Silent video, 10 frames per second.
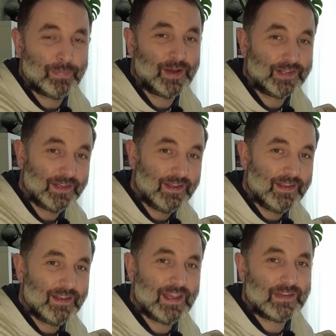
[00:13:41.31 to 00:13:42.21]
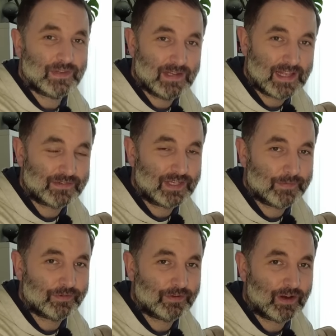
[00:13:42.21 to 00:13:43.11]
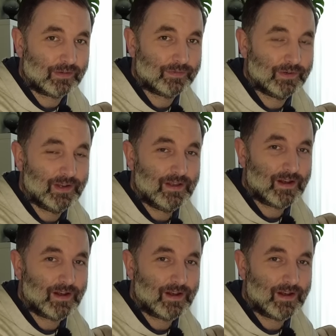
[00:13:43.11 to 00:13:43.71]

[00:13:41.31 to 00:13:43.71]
But as a landscape photographer,